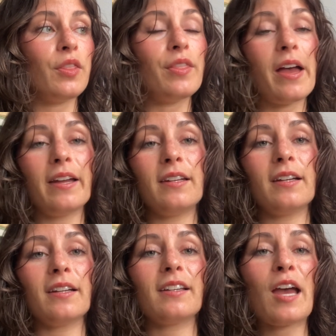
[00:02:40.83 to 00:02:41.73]

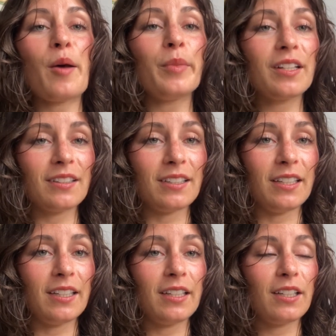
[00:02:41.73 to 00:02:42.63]
Then,
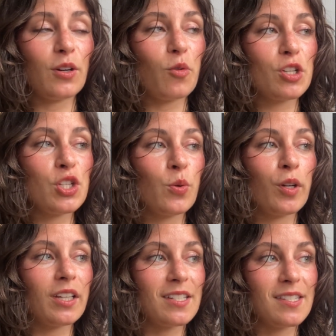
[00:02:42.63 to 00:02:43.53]
chemically, what you want
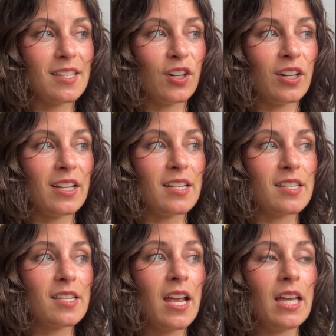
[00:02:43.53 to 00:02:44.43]
to consider
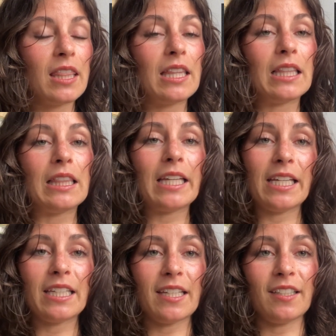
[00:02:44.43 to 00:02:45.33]
is the
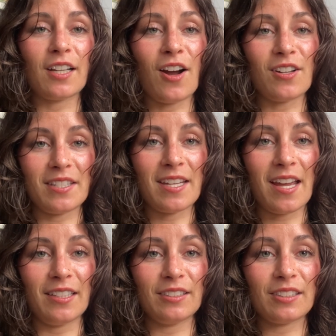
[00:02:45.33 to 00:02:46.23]
lignin
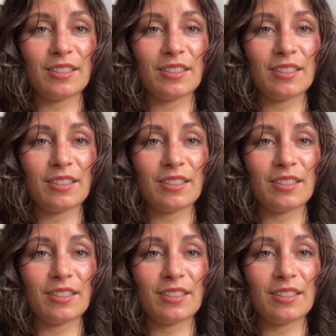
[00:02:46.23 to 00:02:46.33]
content.